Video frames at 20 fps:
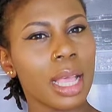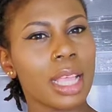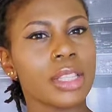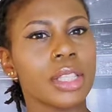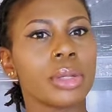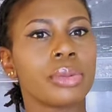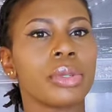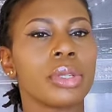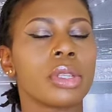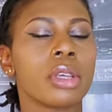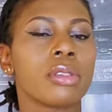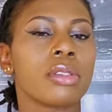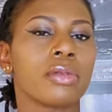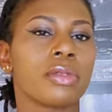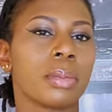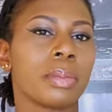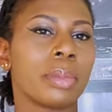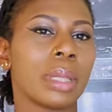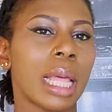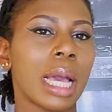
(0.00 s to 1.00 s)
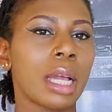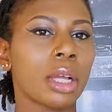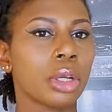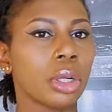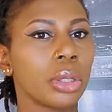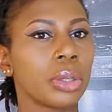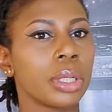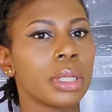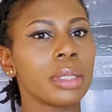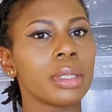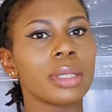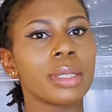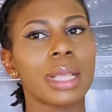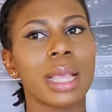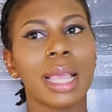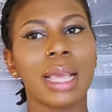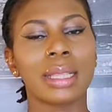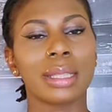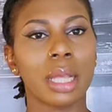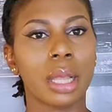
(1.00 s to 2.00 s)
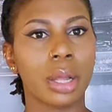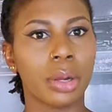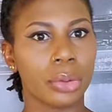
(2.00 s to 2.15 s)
as a result of the blackcurrant and